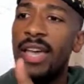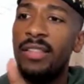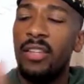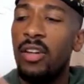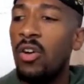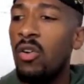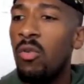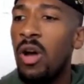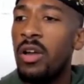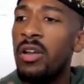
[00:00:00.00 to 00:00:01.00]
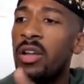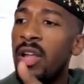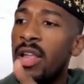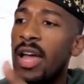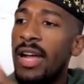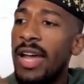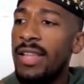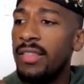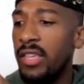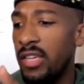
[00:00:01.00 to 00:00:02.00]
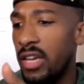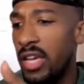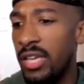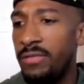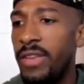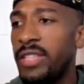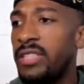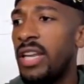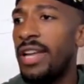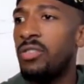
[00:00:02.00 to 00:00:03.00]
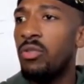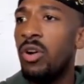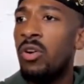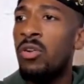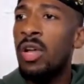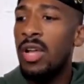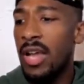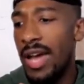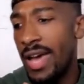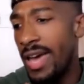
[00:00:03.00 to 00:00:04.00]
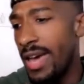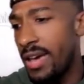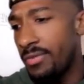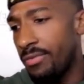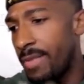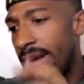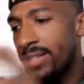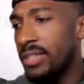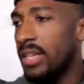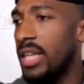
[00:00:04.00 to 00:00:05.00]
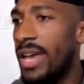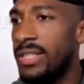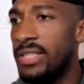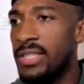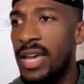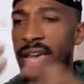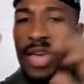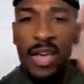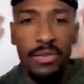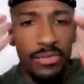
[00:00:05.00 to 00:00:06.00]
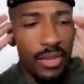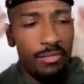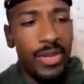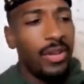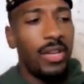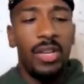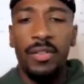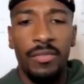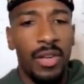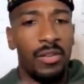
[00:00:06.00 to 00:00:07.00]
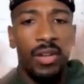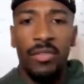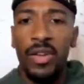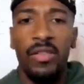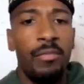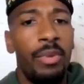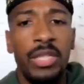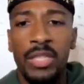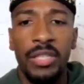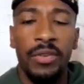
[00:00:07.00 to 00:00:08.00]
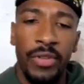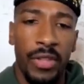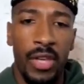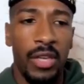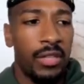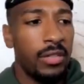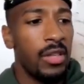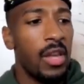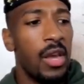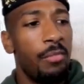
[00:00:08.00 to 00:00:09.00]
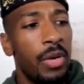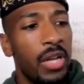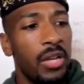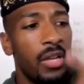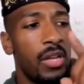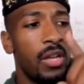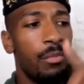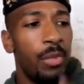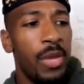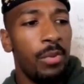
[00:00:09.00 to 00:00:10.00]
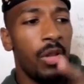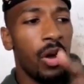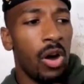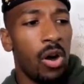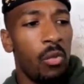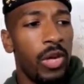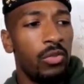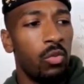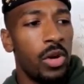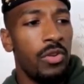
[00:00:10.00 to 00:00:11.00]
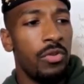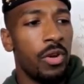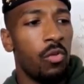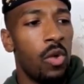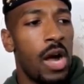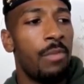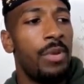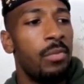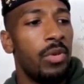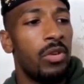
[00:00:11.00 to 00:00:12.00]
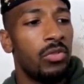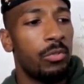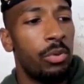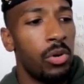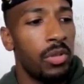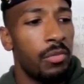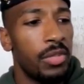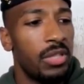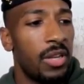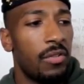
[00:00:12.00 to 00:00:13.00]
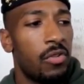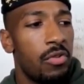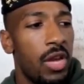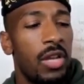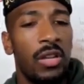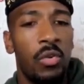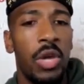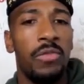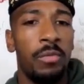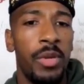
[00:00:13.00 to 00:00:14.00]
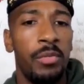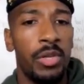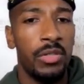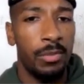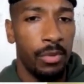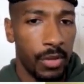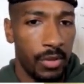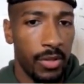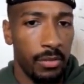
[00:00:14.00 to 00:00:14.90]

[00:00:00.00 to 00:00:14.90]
the gold water, I got the events that I throw, I have master classes, I have a myriad of a bunch of different things. But people are always wondering why people don't support them instead of creating a way for people to support them.